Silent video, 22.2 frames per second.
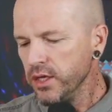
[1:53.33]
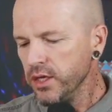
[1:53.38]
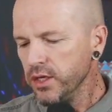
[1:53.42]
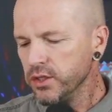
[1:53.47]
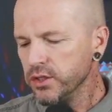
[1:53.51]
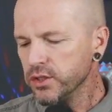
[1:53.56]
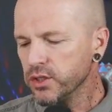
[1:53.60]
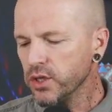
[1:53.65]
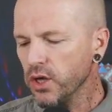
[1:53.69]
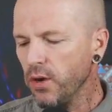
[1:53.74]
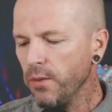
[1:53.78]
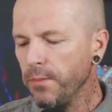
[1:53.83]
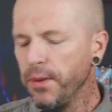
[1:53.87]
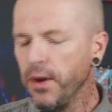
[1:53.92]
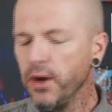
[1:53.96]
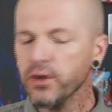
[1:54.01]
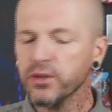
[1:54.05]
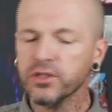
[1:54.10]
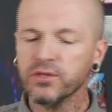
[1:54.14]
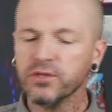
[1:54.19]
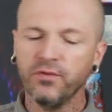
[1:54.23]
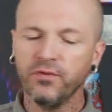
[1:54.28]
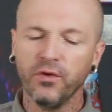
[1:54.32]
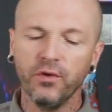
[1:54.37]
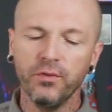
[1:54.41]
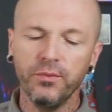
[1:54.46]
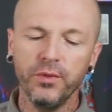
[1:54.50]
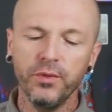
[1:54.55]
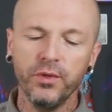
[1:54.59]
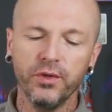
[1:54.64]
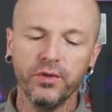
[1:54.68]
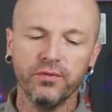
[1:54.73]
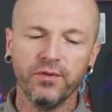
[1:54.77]
So post full
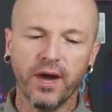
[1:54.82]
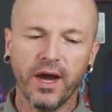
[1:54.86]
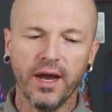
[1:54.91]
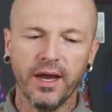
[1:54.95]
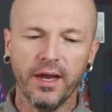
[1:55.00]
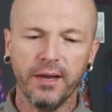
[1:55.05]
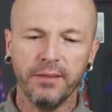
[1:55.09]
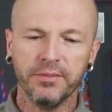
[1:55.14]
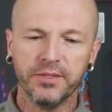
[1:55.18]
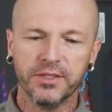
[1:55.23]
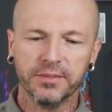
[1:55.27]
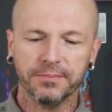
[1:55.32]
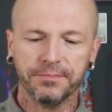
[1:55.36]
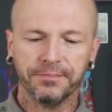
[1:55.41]
moon vibes.